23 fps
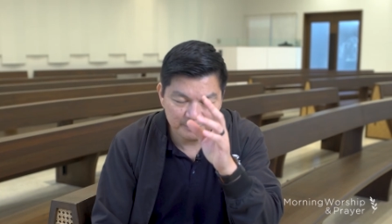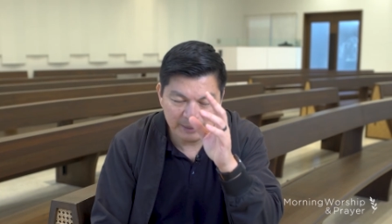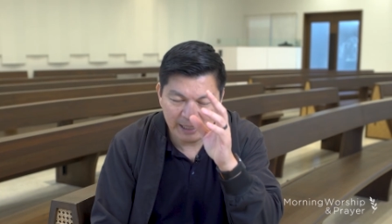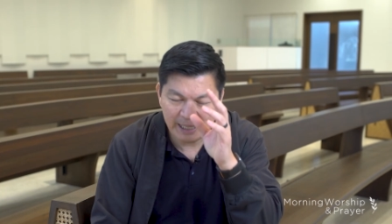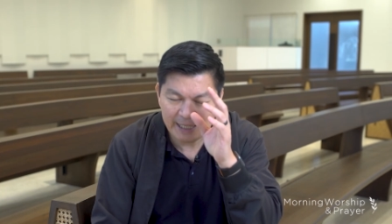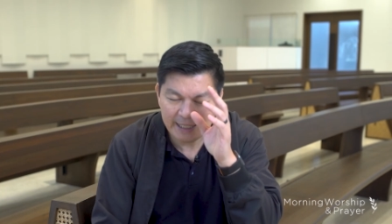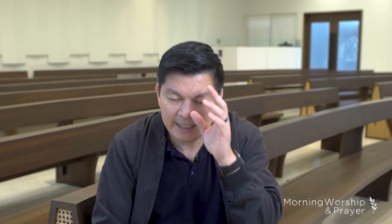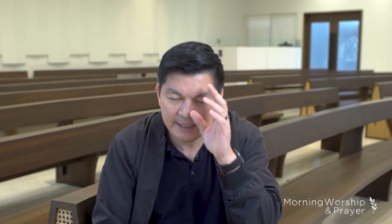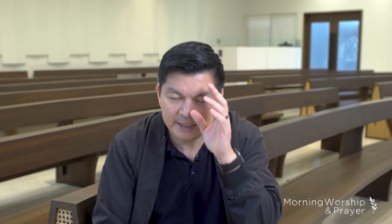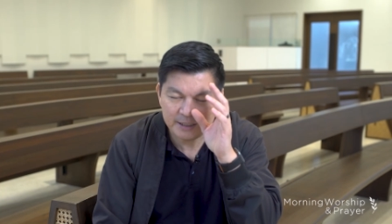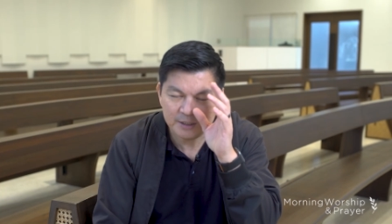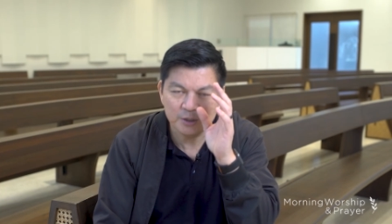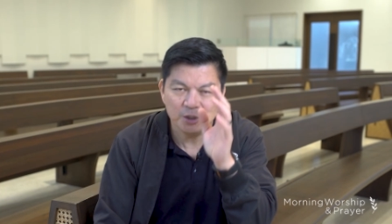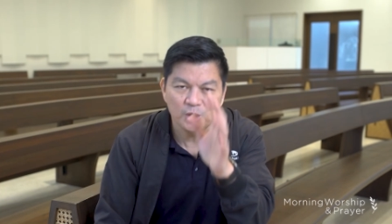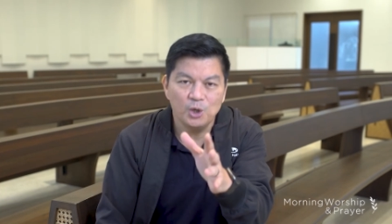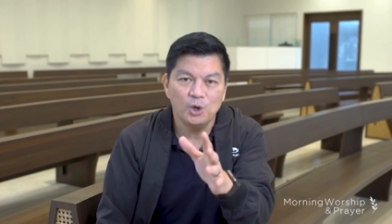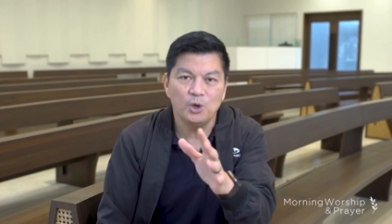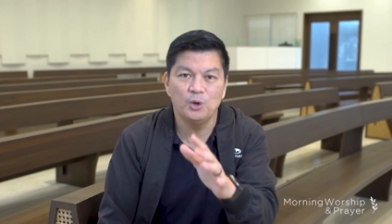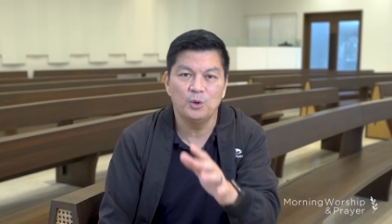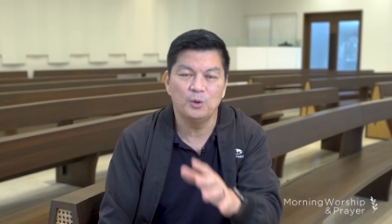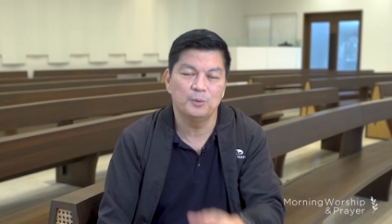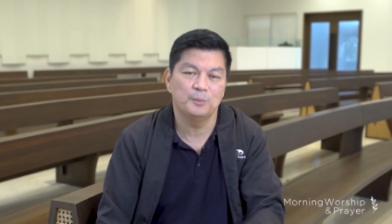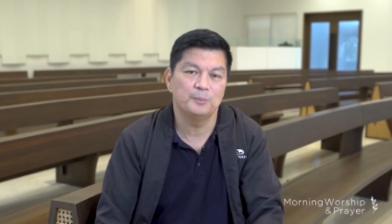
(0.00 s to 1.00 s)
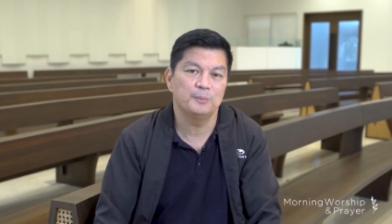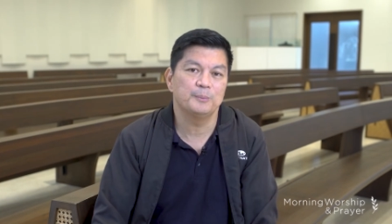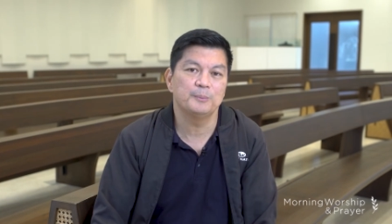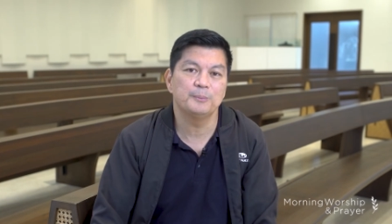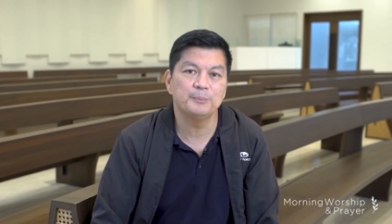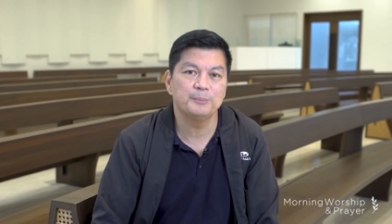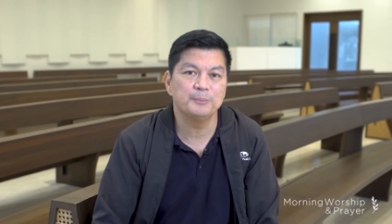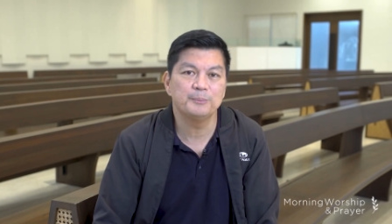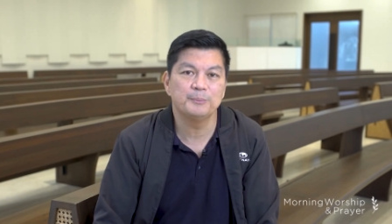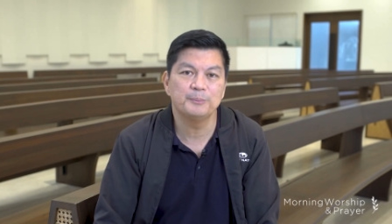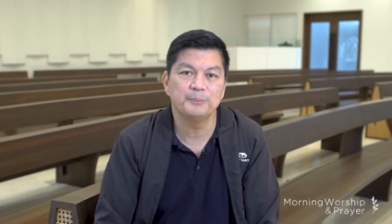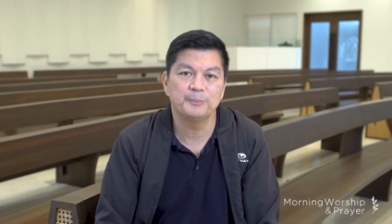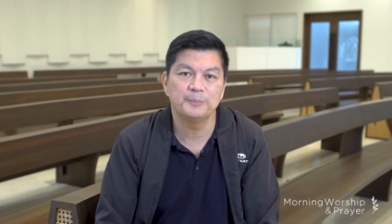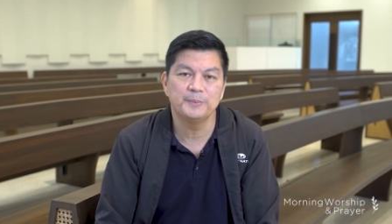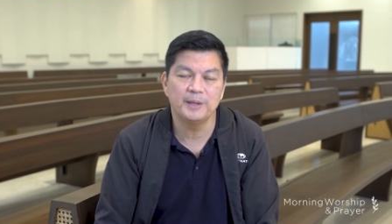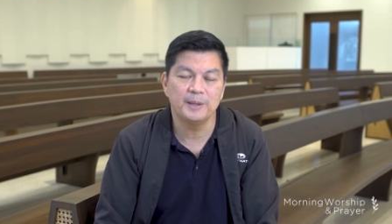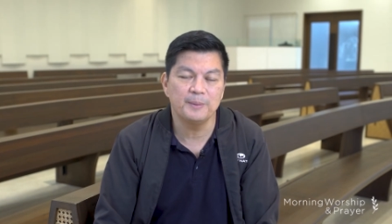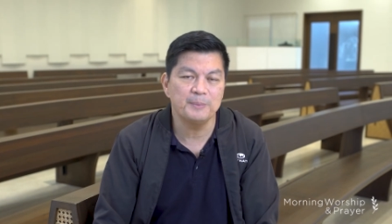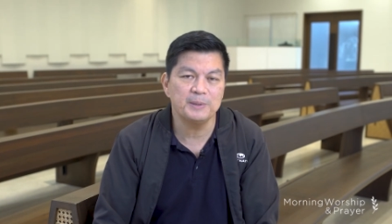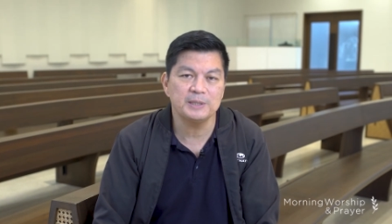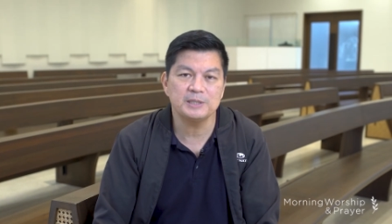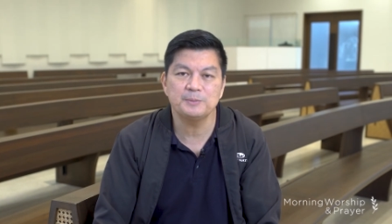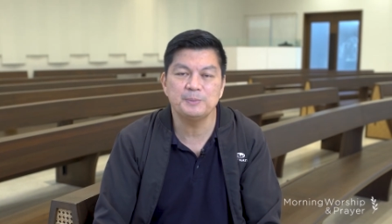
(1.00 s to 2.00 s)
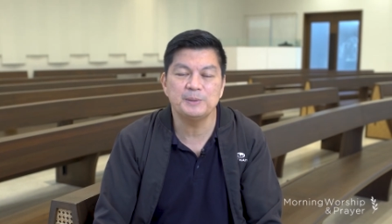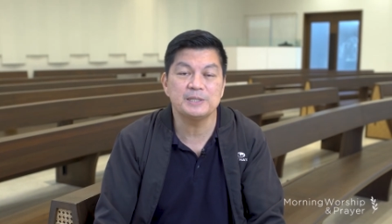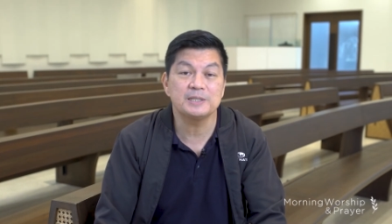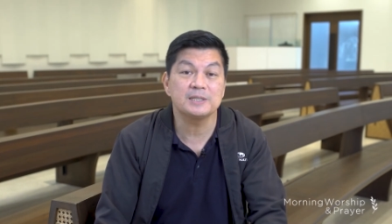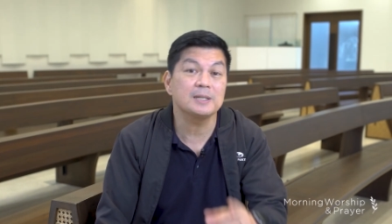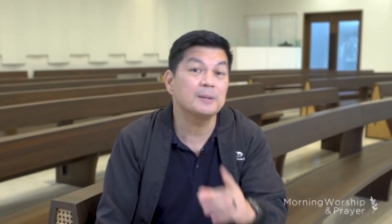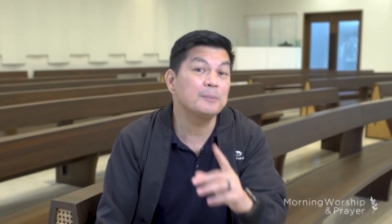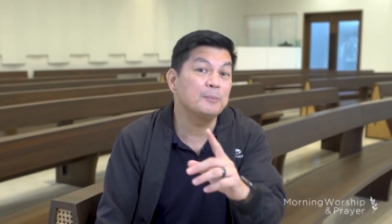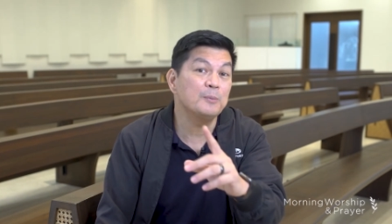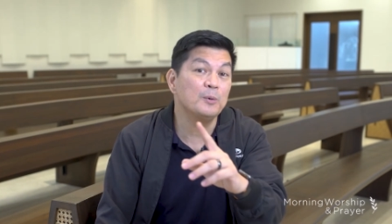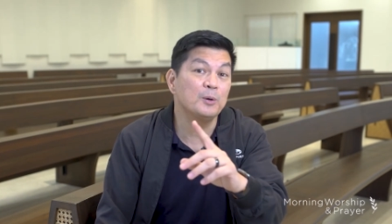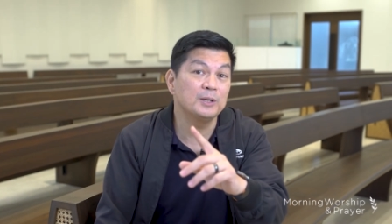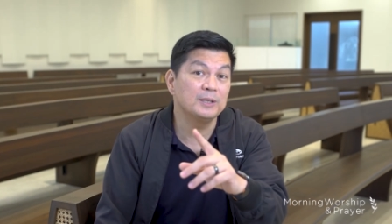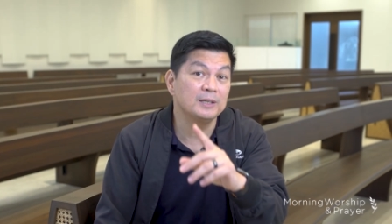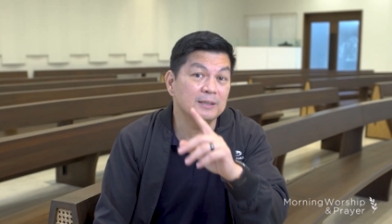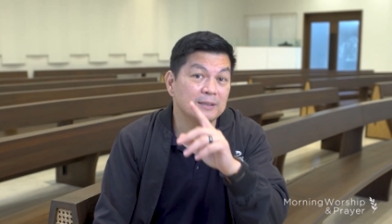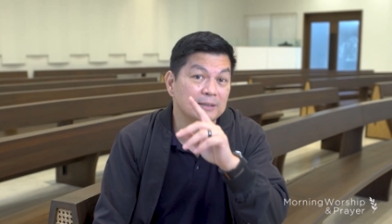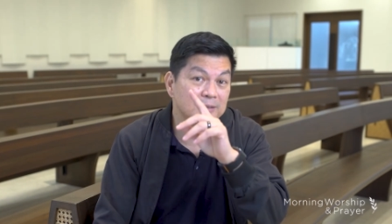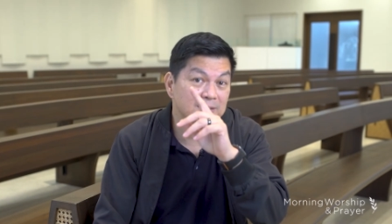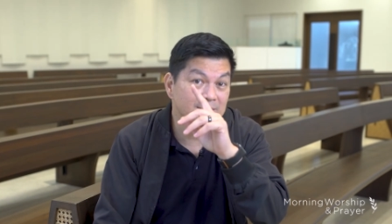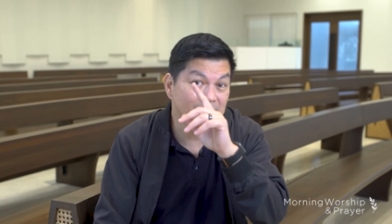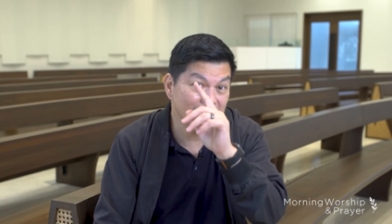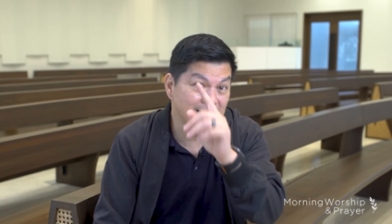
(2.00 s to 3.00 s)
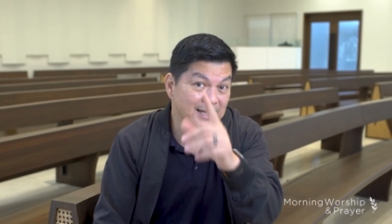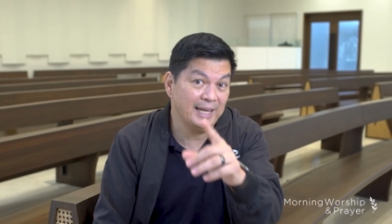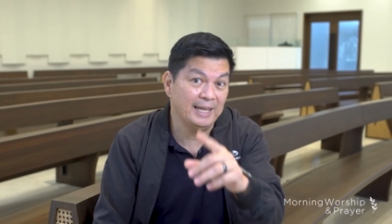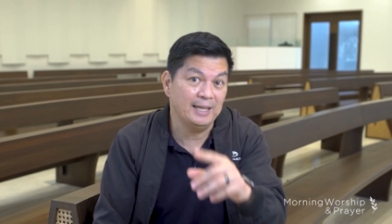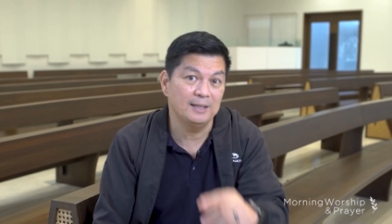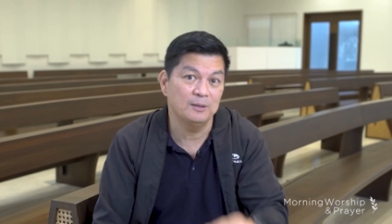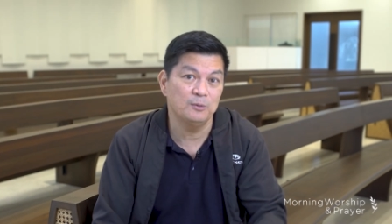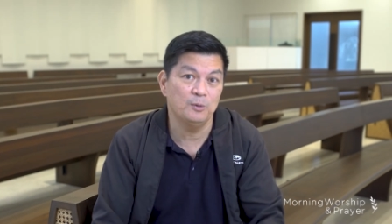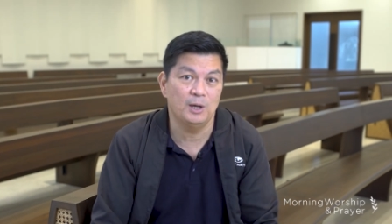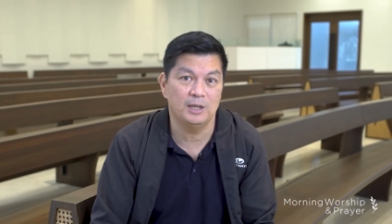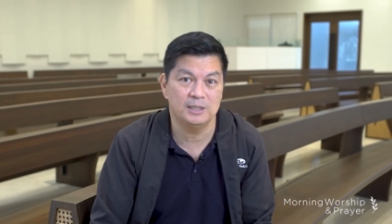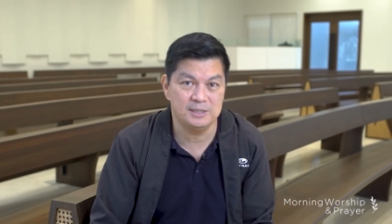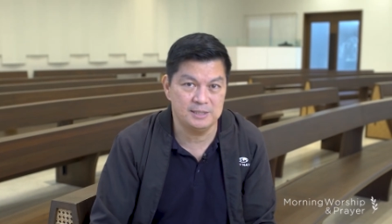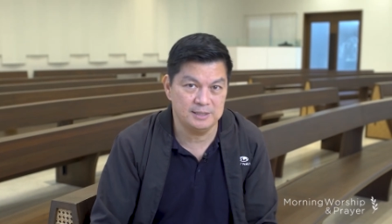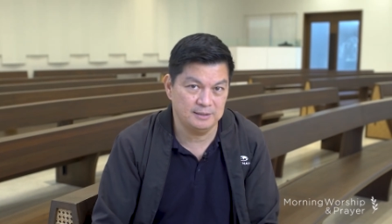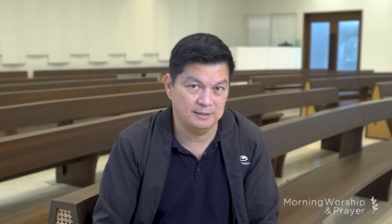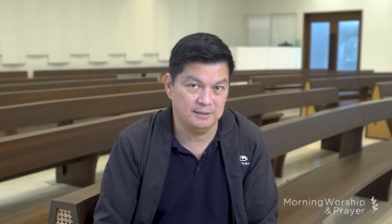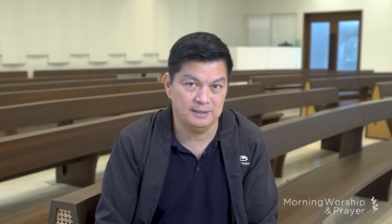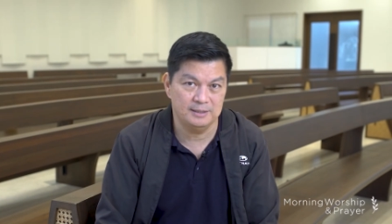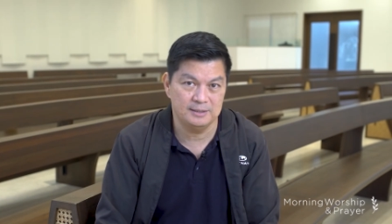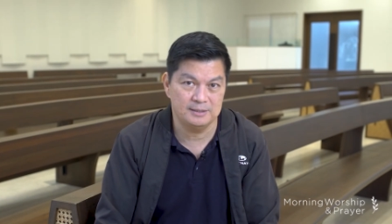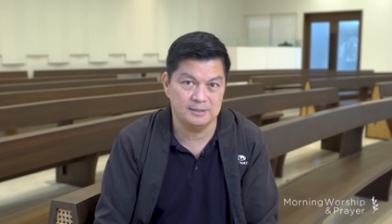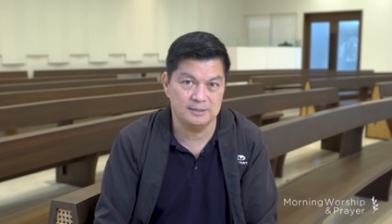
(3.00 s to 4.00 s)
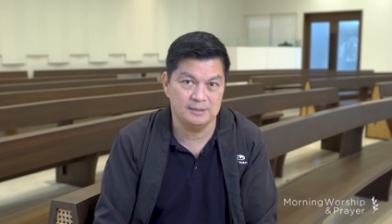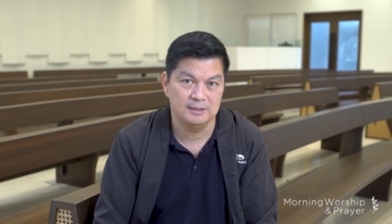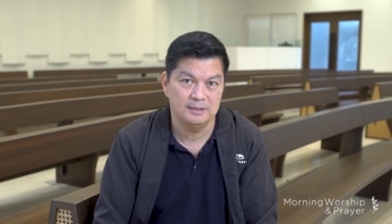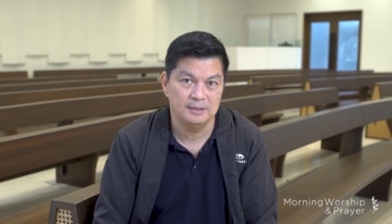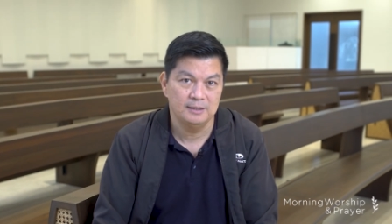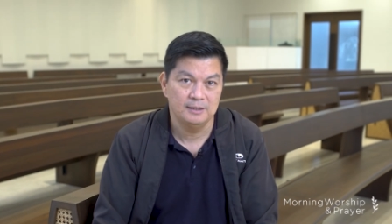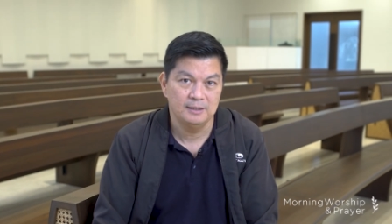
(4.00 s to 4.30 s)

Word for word: I know there must be someone today watching this,